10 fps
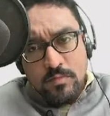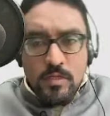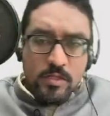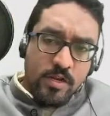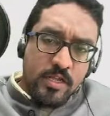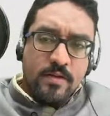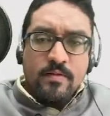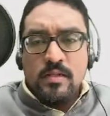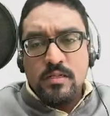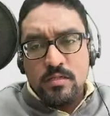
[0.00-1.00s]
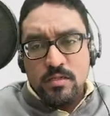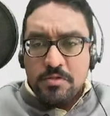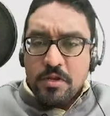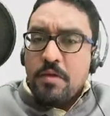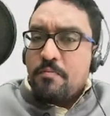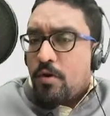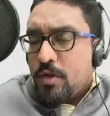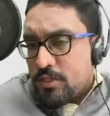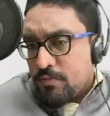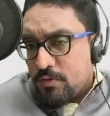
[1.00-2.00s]
The three jewels, the three
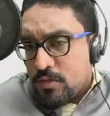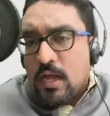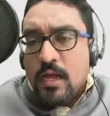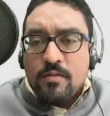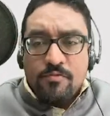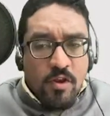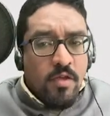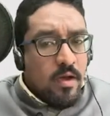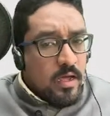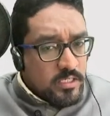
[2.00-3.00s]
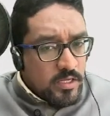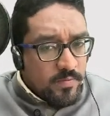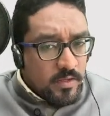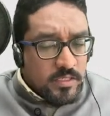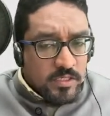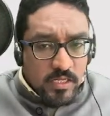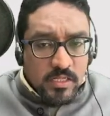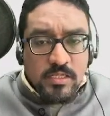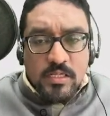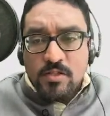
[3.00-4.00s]
bodies of Buddha, the three marks of
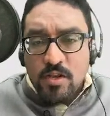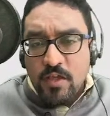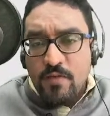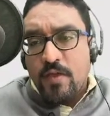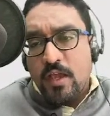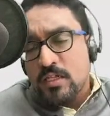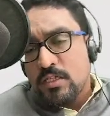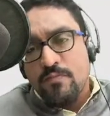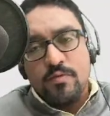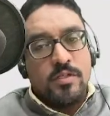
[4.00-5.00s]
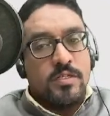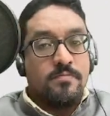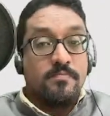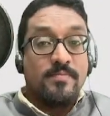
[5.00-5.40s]
existence, the three vehicles of Buddhism.